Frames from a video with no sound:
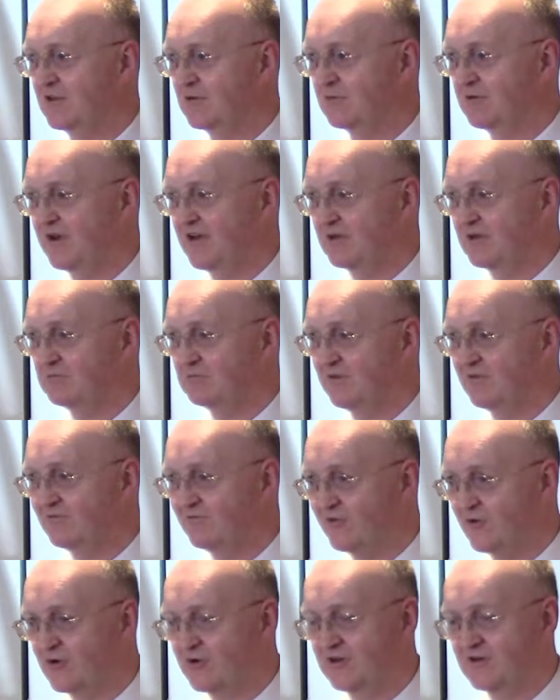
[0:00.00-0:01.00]
the reading
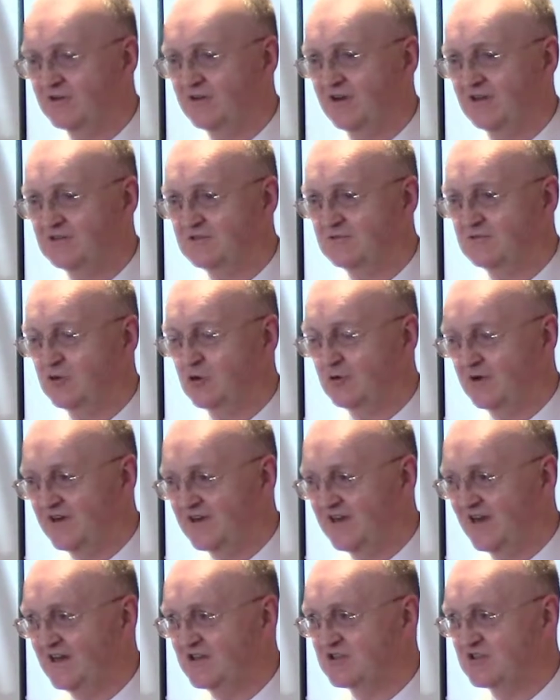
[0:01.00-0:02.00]
before your
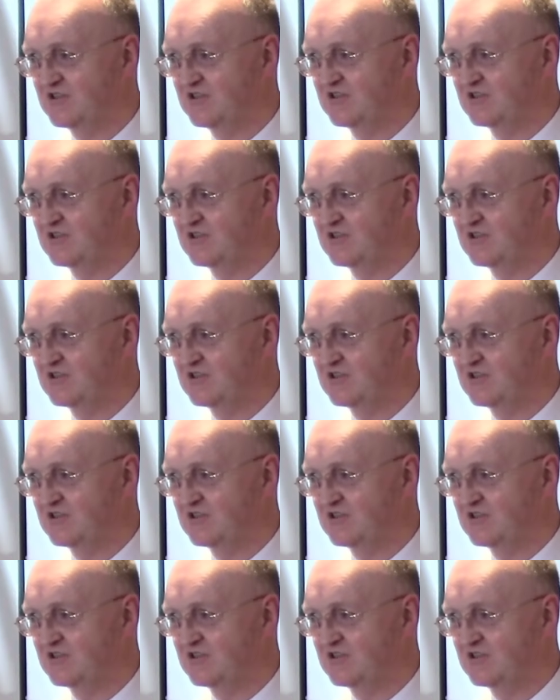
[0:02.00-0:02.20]
attention